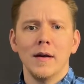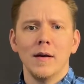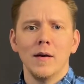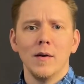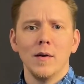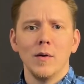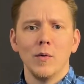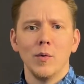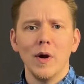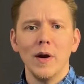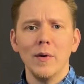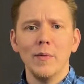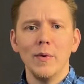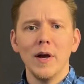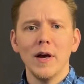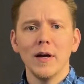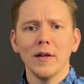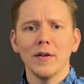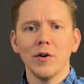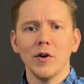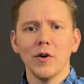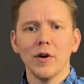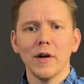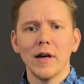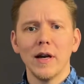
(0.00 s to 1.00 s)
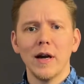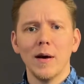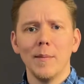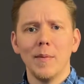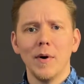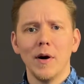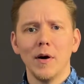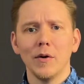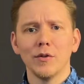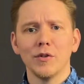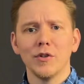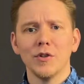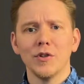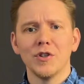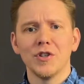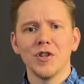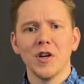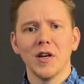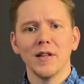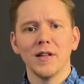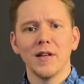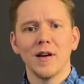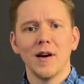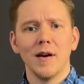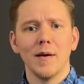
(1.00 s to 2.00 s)
When we are talking about
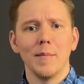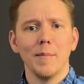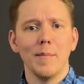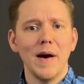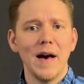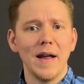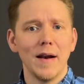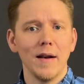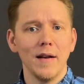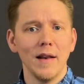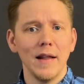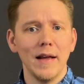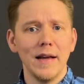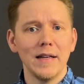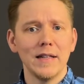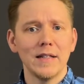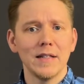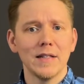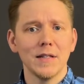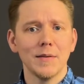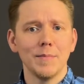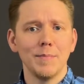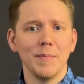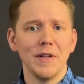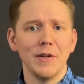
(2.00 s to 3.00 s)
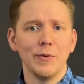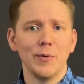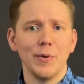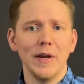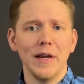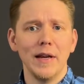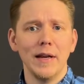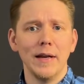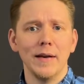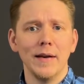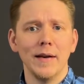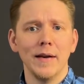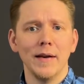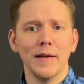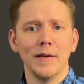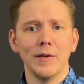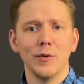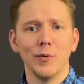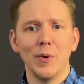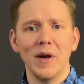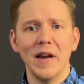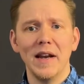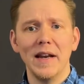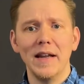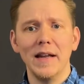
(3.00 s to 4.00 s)
shotgun barrel lengths between
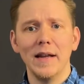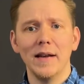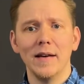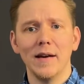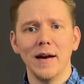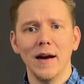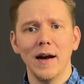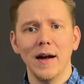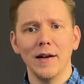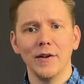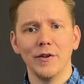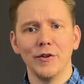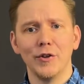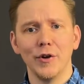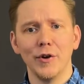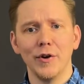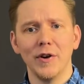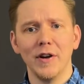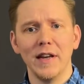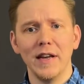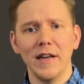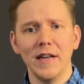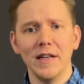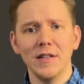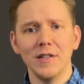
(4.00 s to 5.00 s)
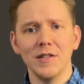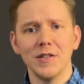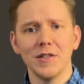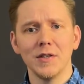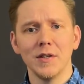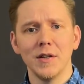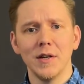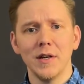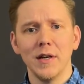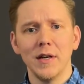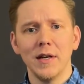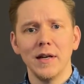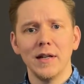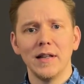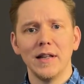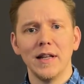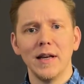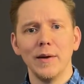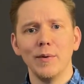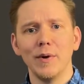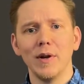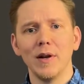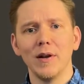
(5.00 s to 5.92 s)
20 and 30 inch, there will